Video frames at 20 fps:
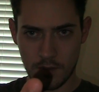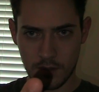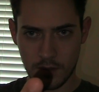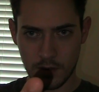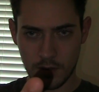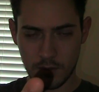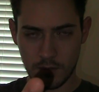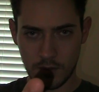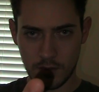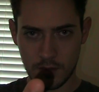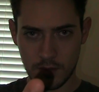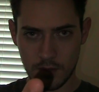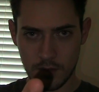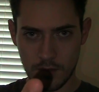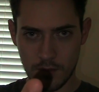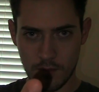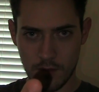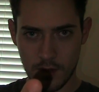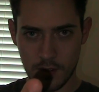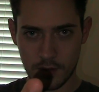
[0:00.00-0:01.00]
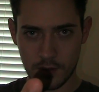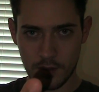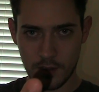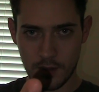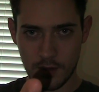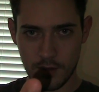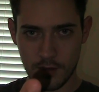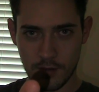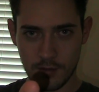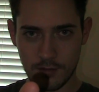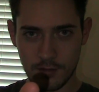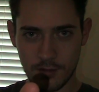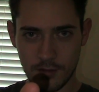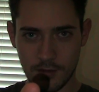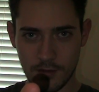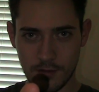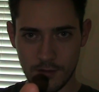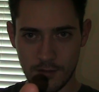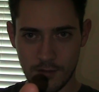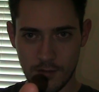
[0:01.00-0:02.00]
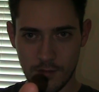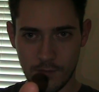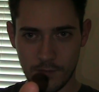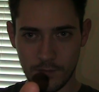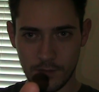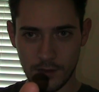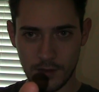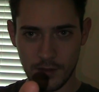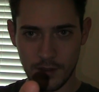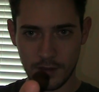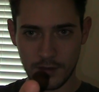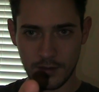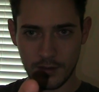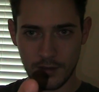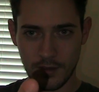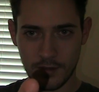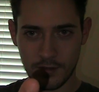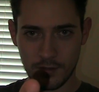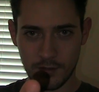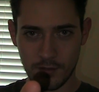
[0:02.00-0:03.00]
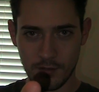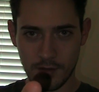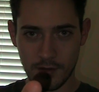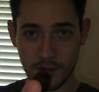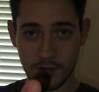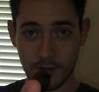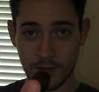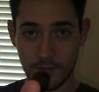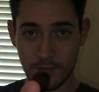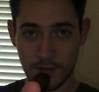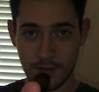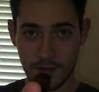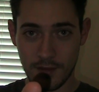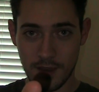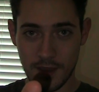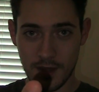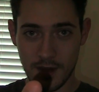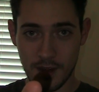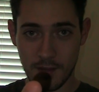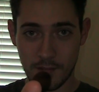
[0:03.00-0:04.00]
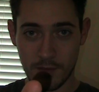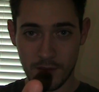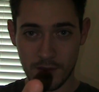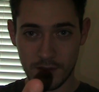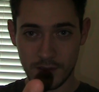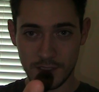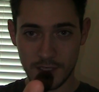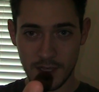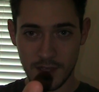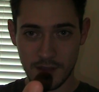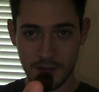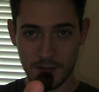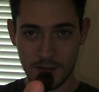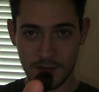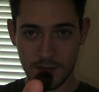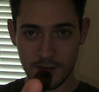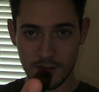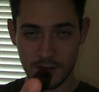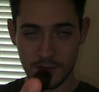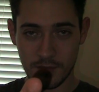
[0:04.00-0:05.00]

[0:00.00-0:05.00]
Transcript: It's going to be sitting right there. So hopefully that's exactly where it is. If it's not, I apologize.